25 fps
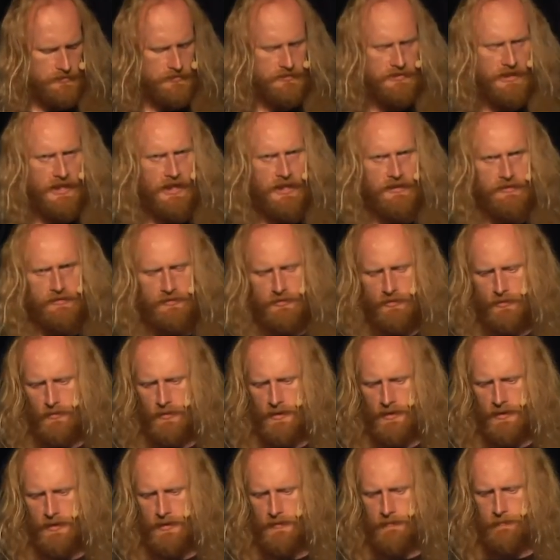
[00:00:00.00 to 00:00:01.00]
the, standard you
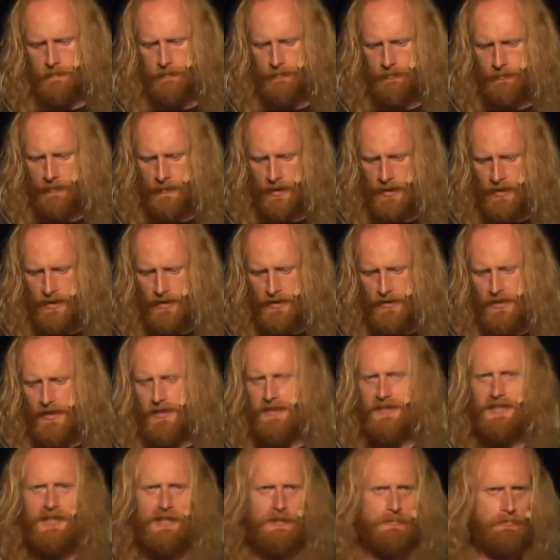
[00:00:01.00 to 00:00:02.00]
are. Now,
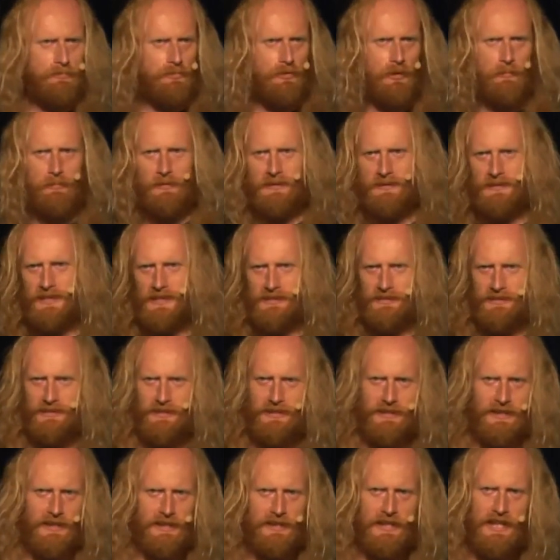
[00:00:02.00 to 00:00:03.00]
to get it properly
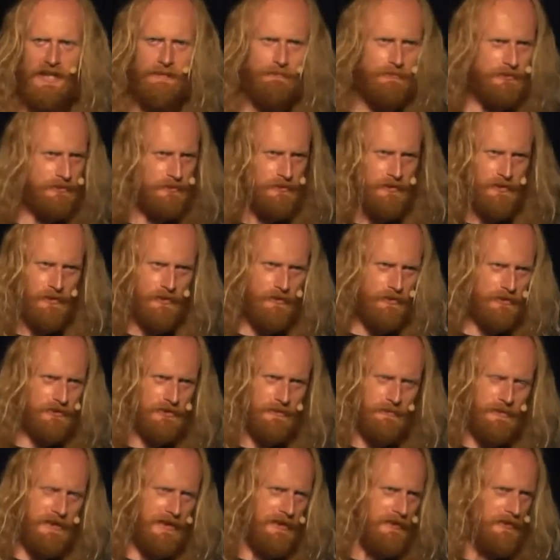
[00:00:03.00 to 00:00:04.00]
tested in a lab, it's going to
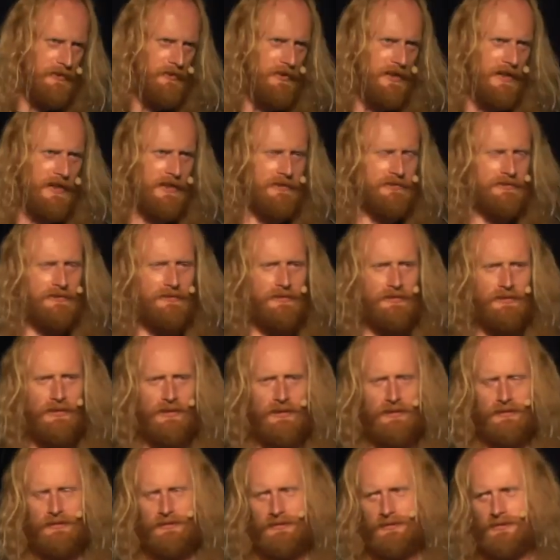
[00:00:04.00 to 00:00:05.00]
cost about
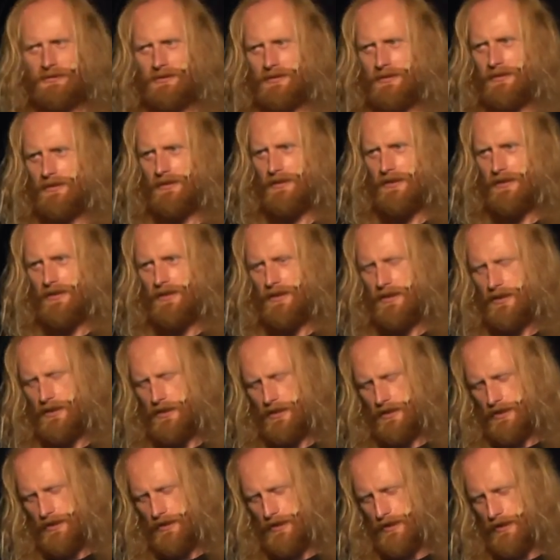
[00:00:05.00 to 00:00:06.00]
$1,000
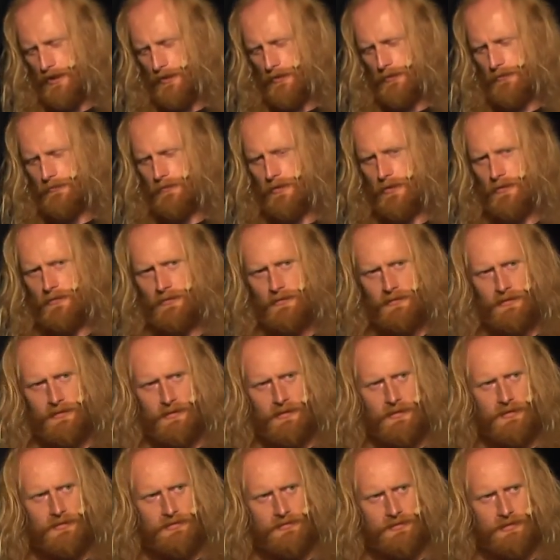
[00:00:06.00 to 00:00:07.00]
uh, a throw.
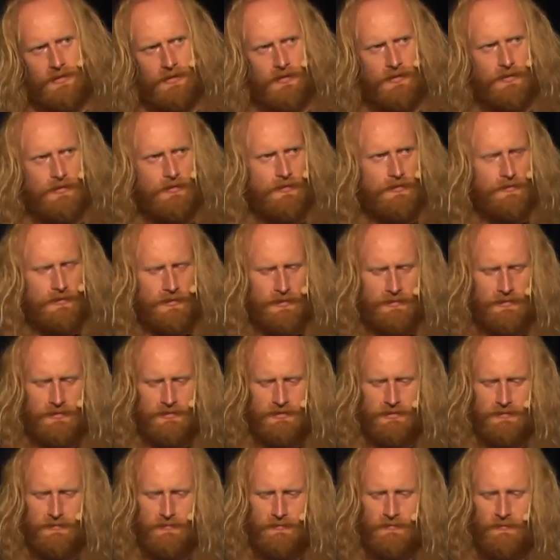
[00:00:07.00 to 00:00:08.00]
So there are
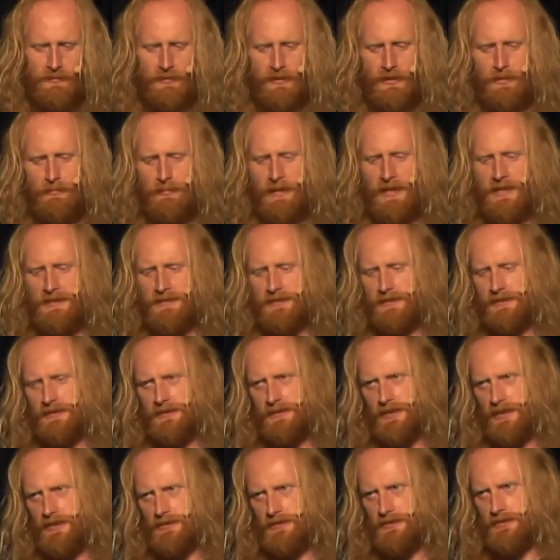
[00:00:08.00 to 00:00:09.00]
some very basic
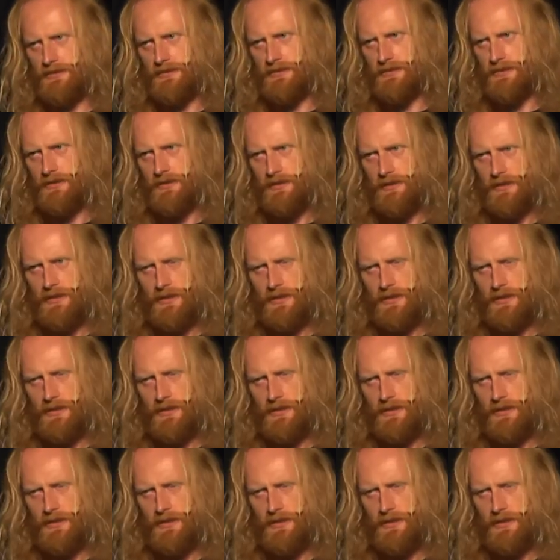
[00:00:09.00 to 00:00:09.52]
tests